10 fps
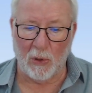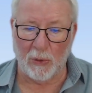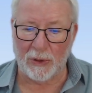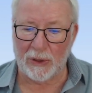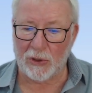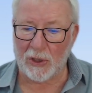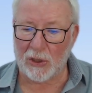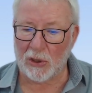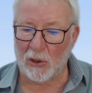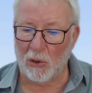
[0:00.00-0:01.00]
Was the
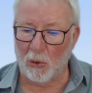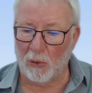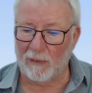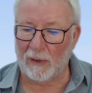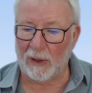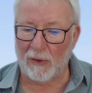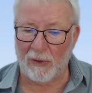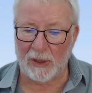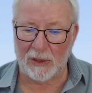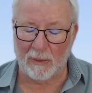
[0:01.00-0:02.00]
instruction lawful and
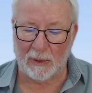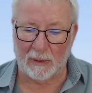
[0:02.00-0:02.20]
reasonable?